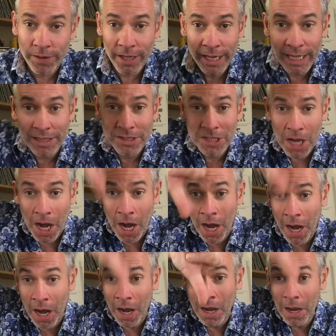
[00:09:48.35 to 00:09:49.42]
The links
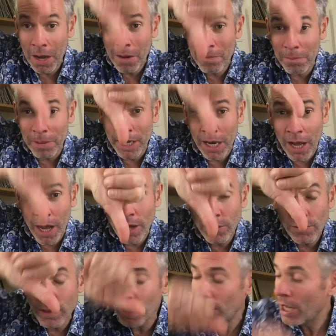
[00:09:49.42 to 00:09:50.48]
are
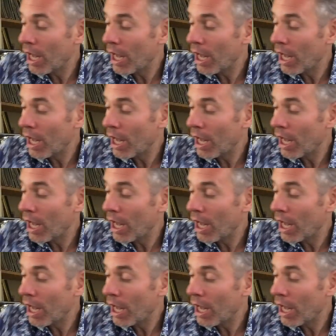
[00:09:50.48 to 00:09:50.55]
below.